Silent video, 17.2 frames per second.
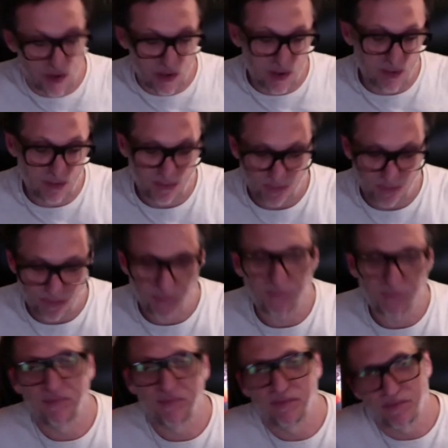to drama,
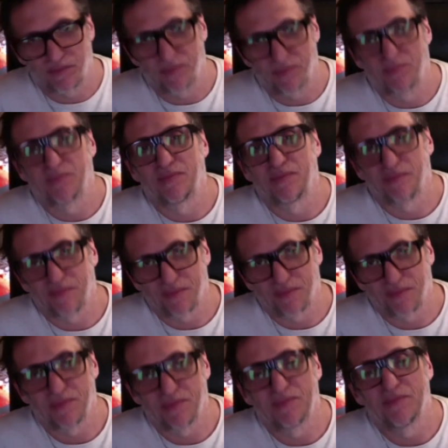always have been, always
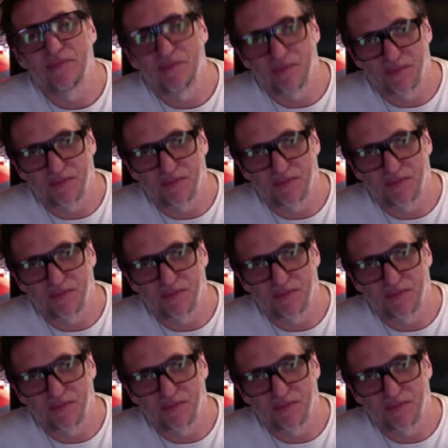will be.